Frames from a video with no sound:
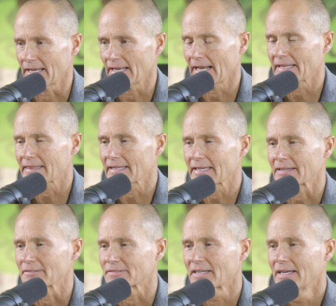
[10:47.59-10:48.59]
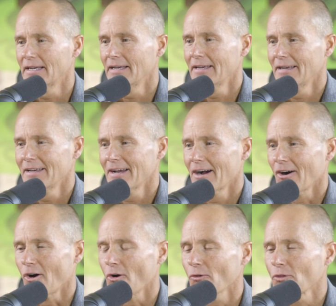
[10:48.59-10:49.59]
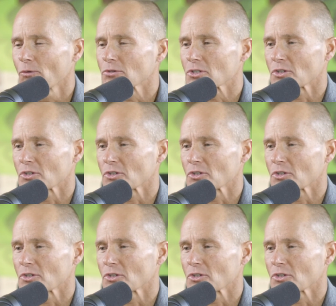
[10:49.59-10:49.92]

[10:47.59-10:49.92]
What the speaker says: And I think of all those